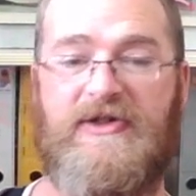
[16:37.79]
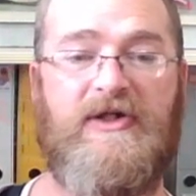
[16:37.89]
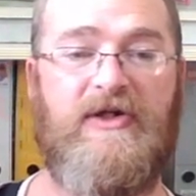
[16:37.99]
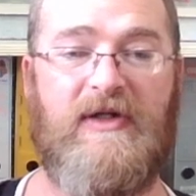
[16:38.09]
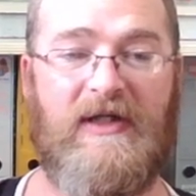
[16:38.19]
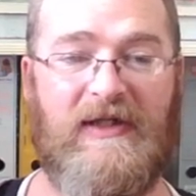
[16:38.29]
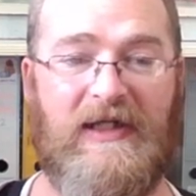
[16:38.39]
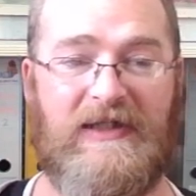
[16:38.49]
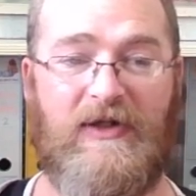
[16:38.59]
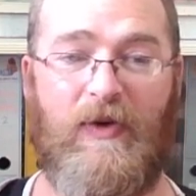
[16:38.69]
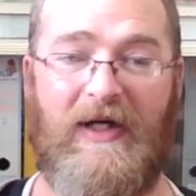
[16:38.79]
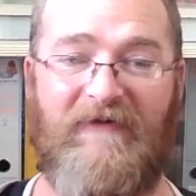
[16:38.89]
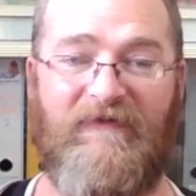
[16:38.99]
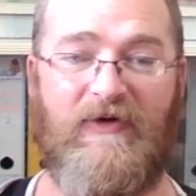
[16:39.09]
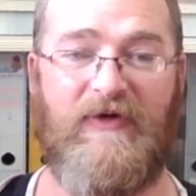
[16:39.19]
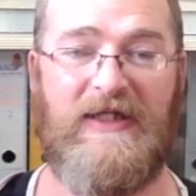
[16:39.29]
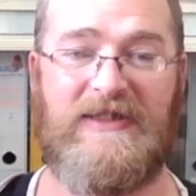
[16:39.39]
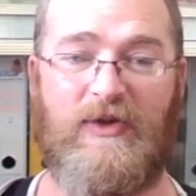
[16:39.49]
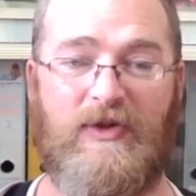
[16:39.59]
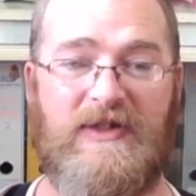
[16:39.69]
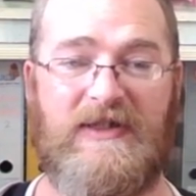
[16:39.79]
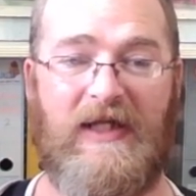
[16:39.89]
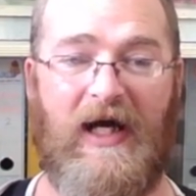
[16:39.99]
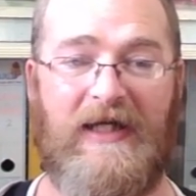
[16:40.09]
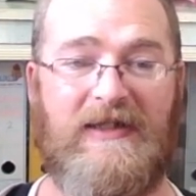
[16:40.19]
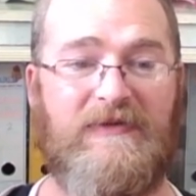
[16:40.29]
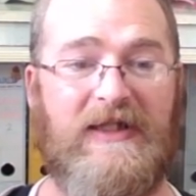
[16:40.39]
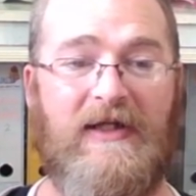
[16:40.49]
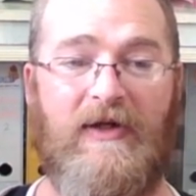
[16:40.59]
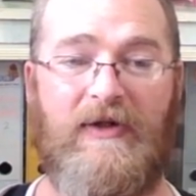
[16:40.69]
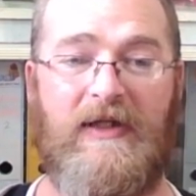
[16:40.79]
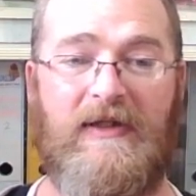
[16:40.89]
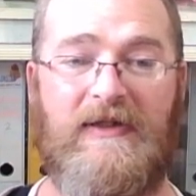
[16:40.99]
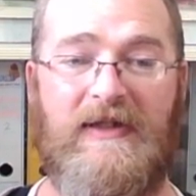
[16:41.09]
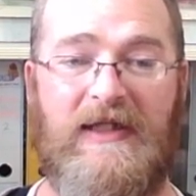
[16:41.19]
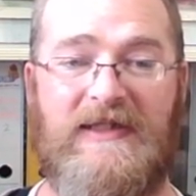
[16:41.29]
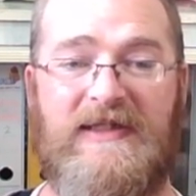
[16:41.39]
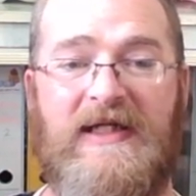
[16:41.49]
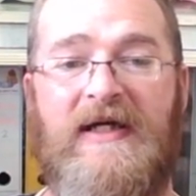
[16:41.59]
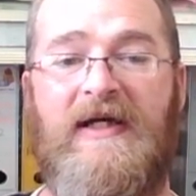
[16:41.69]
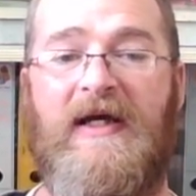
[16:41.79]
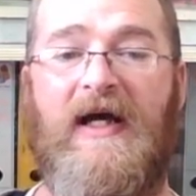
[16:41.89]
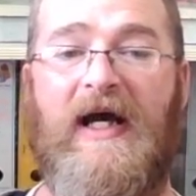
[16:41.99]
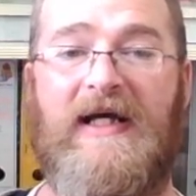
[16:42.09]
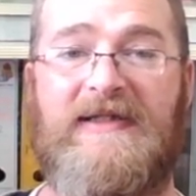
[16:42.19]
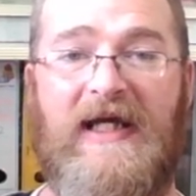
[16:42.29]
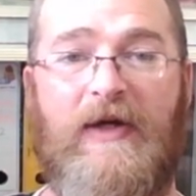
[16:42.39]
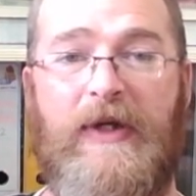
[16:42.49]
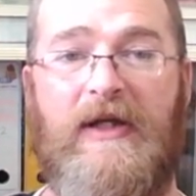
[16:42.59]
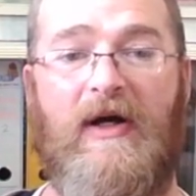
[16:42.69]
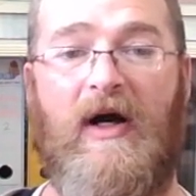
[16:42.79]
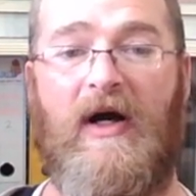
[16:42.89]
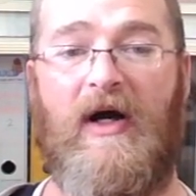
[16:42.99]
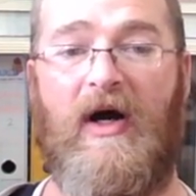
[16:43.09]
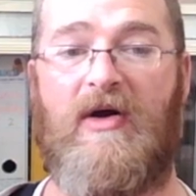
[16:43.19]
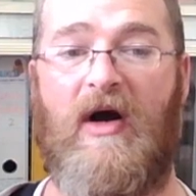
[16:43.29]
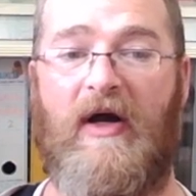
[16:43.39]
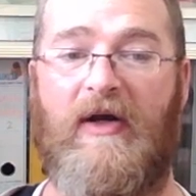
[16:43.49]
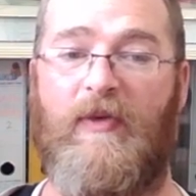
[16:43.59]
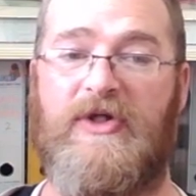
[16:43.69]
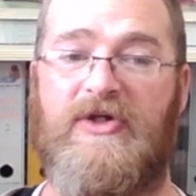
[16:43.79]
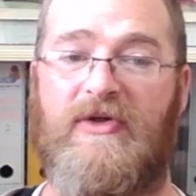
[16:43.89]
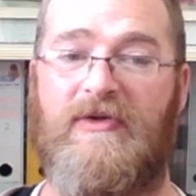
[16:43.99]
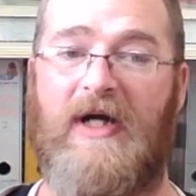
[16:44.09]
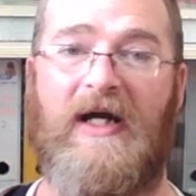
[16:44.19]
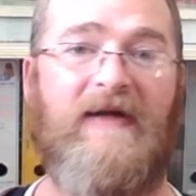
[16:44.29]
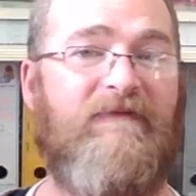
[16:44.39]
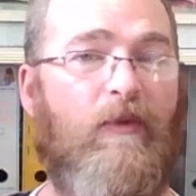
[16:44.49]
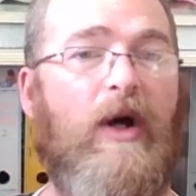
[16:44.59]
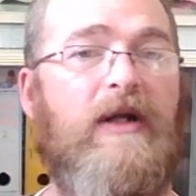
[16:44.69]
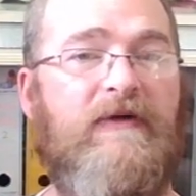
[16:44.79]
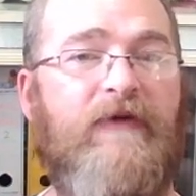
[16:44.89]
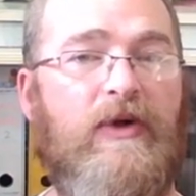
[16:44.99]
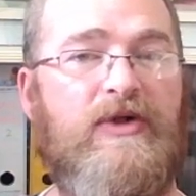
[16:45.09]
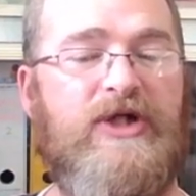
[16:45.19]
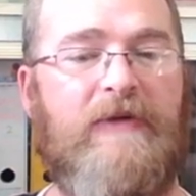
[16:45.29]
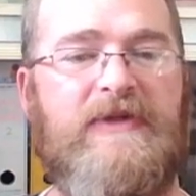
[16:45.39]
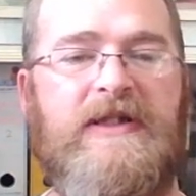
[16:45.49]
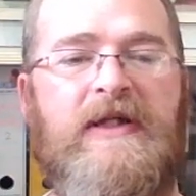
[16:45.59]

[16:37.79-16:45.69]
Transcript: So you can get quite a few resources and items, including these Sanguine Arcana, which you kind of want for your gems.